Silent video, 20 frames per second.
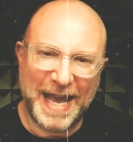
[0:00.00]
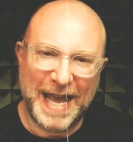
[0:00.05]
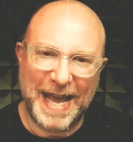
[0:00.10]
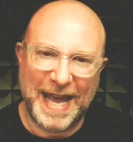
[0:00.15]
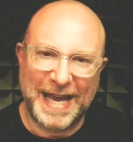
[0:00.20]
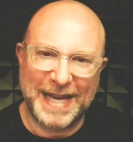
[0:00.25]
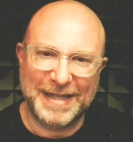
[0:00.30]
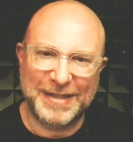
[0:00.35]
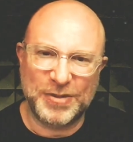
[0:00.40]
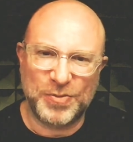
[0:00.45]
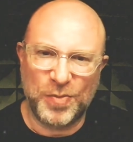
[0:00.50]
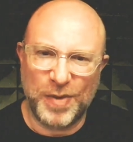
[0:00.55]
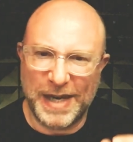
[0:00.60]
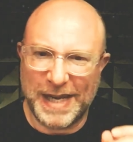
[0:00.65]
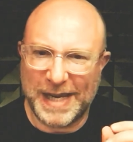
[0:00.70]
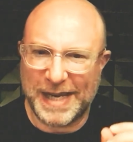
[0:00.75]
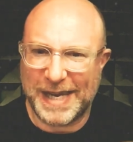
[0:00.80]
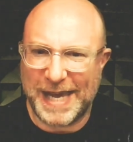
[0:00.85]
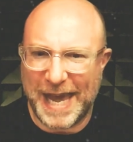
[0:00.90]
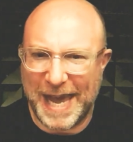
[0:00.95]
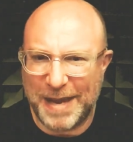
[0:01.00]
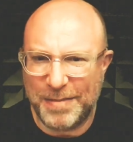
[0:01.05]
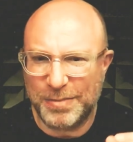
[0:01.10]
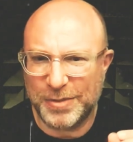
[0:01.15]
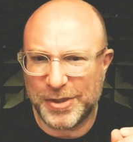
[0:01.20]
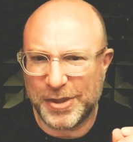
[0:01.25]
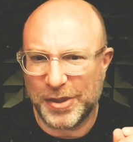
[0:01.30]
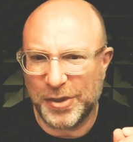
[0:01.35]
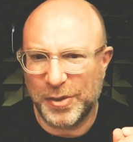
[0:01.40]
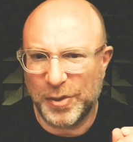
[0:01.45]
And when it
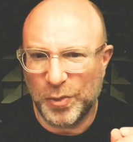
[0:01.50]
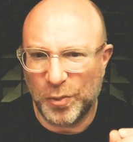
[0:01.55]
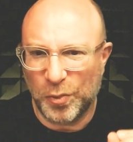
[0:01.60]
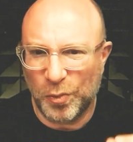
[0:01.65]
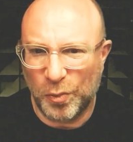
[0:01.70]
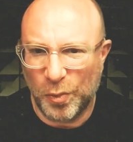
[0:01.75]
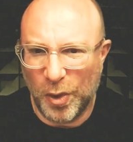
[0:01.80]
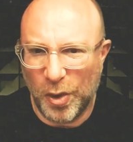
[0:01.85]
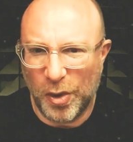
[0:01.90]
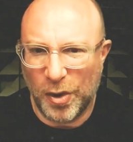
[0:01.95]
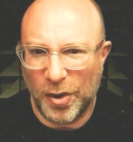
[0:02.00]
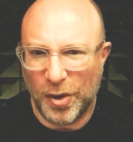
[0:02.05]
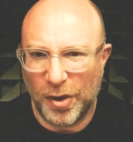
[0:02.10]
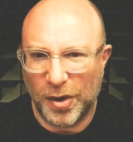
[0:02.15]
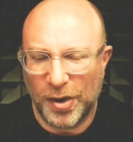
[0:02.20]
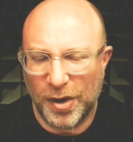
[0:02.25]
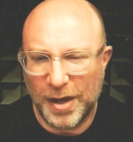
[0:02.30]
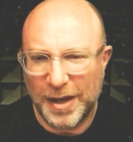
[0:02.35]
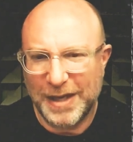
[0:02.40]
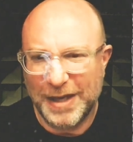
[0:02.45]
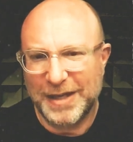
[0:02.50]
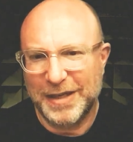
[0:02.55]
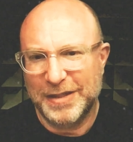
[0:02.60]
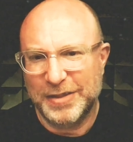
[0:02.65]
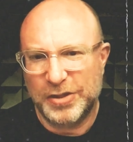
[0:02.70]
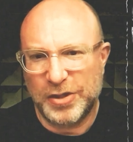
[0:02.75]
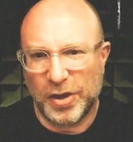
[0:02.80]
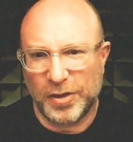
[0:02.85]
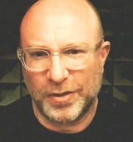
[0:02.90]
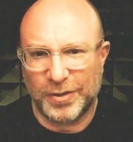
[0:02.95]
came to war,
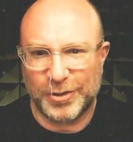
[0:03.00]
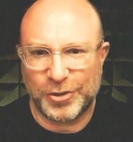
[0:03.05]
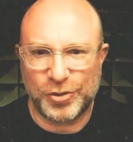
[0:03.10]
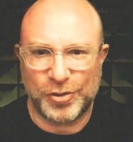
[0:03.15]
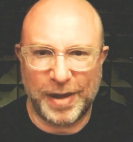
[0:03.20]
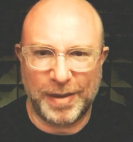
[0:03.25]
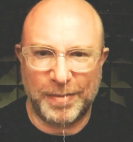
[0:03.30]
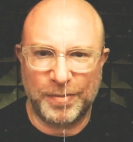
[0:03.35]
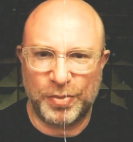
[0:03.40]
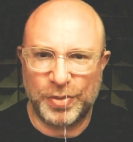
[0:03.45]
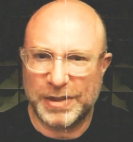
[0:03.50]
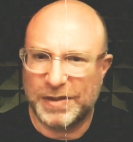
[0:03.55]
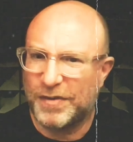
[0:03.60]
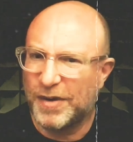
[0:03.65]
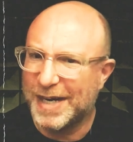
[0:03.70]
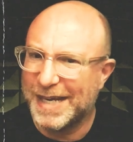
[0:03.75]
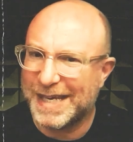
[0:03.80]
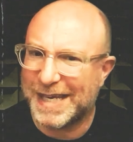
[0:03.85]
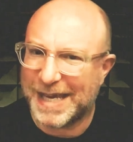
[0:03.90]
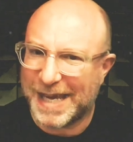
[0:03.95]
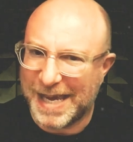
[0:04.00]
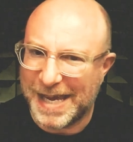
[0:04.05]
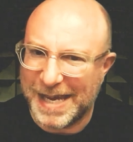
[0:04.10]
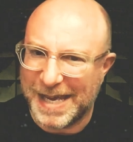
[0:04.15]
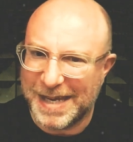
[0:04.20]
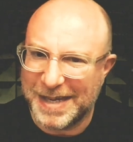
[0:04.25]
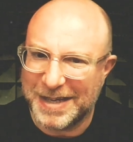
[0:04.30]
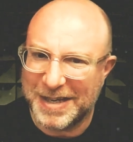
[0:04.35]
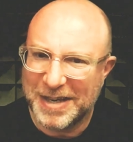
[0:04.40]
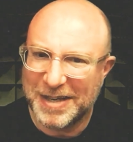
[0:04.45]
Donald Trump was very
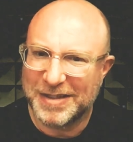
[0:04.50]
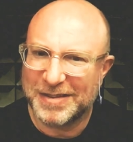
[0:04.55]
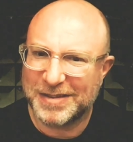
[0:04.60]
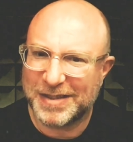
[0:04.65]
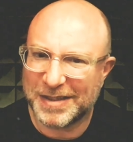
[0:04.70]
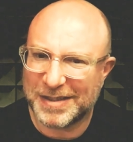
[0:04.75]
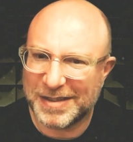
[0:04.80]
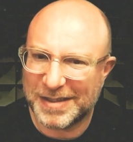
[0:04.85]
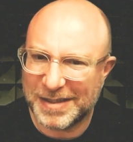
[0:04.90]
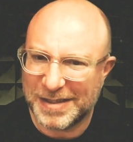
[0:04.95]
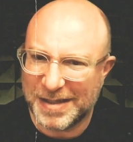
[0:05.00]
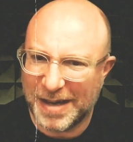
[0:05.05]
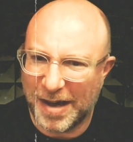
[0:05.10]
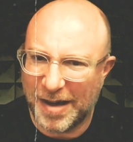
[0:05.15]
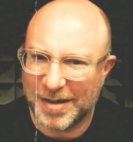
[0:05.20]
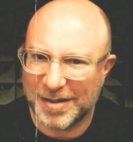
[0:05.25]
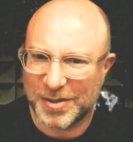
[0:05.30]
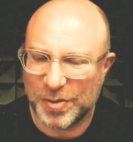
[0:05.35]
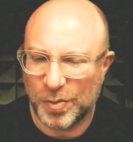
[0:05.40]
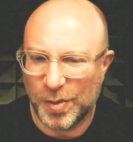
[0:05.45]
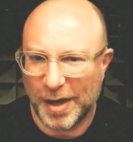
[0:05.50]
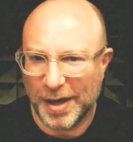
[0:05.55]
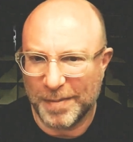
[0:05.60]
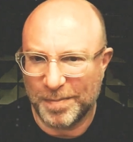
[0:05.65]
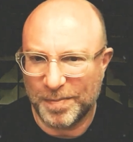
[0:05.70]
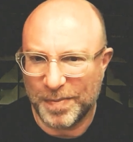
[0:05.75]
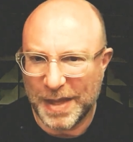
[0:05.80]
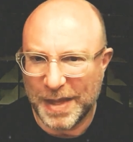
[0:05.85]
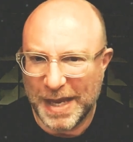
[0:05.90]
keen to start one.